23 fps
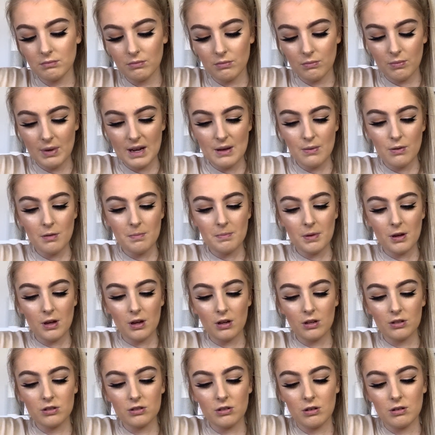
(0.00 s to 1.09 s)
We were
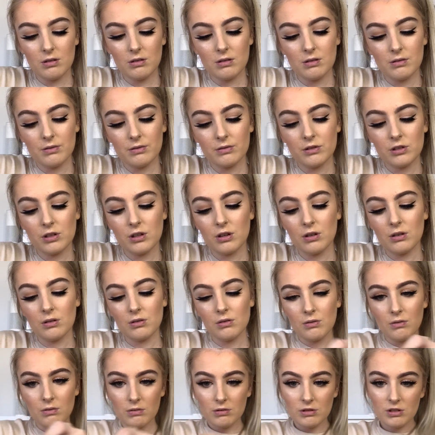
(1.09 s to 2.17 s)
booked to
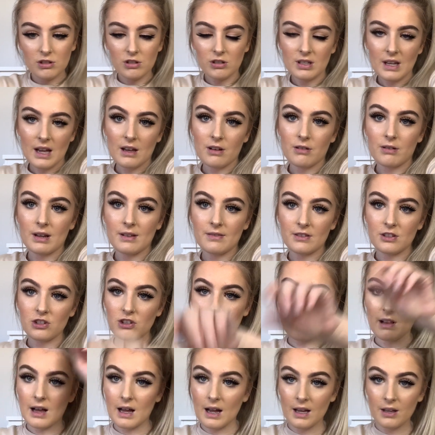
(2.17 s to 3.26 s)
go to Tenerife in
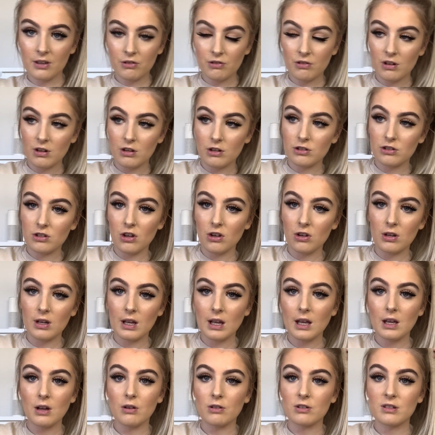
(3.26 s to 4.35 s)
July through
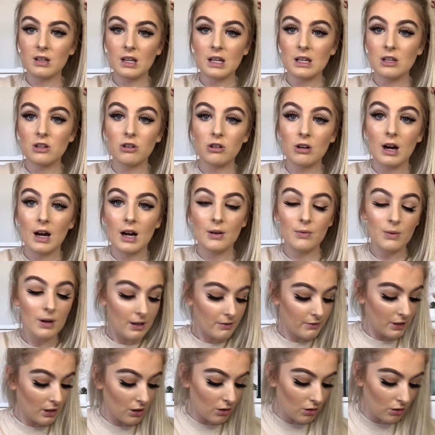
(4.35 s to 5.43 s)
TUI or TUI, whatever
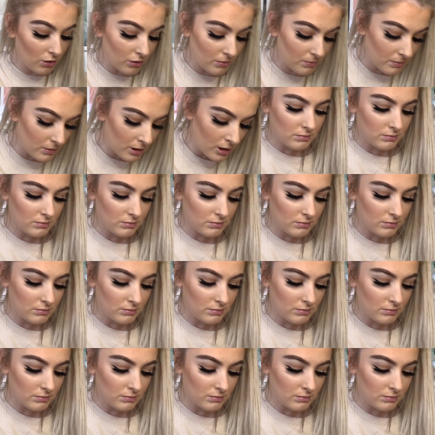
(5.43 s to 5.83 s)
you call them.